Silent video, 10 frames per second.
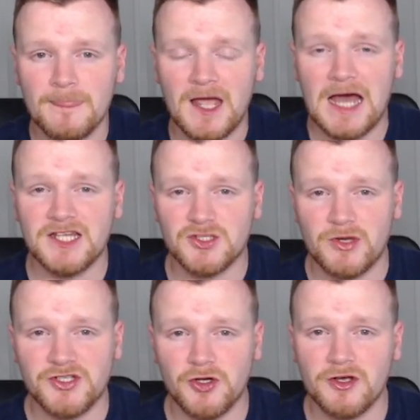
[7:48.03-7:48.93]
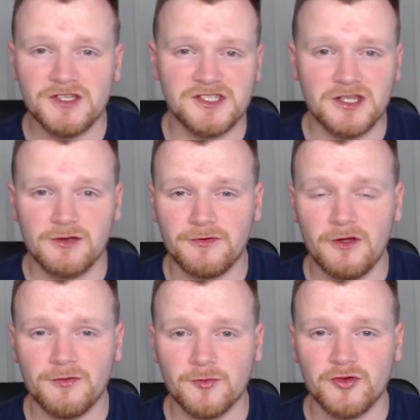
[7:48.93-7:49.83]
And it's quite shocking to see their fall
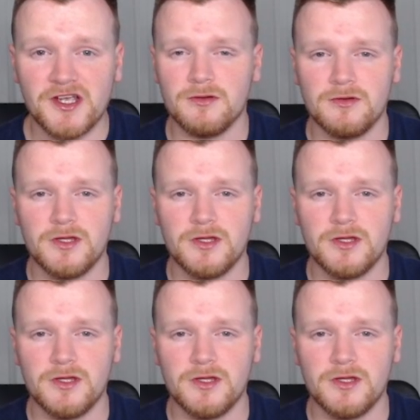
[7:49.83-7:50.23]
from grace.